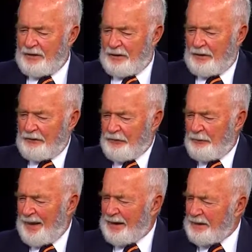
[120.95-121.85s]
uh, let's go
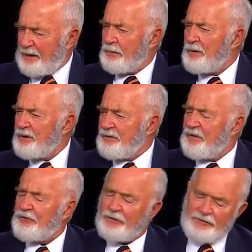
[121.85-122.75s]
back and a little bit of the
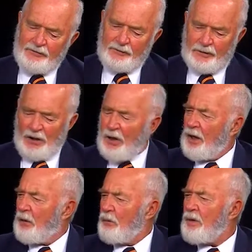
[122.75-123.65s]
history, if you will.
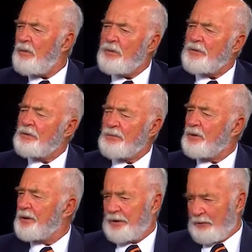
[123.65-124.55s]
Uh, where were you
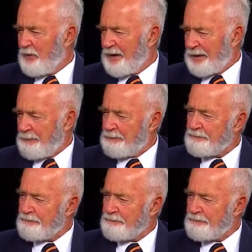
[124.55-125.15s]
born and when?